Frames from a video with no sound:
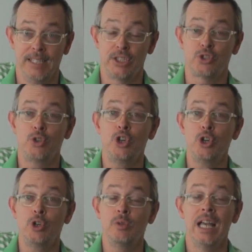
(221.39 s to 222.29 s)
It's
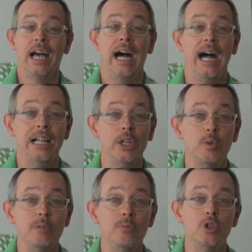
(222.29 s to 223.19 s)
true.
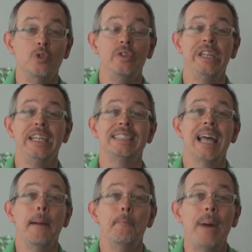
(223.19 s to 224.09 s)
Hollywood
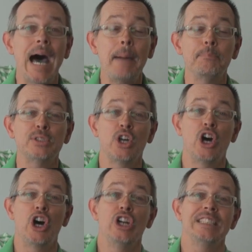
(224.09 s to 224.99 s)
movies, pop
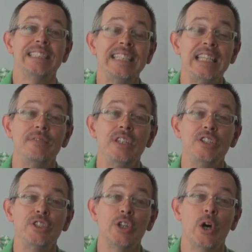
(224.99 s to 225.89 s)
songs,
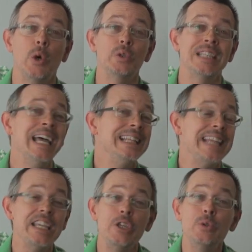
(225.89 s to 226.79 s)
TV shows,
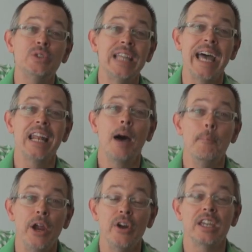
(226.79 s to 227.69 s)
they use that
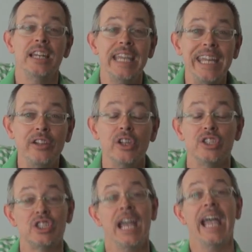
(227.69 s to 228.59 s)
American
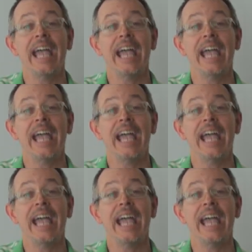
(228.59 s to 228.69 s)
English.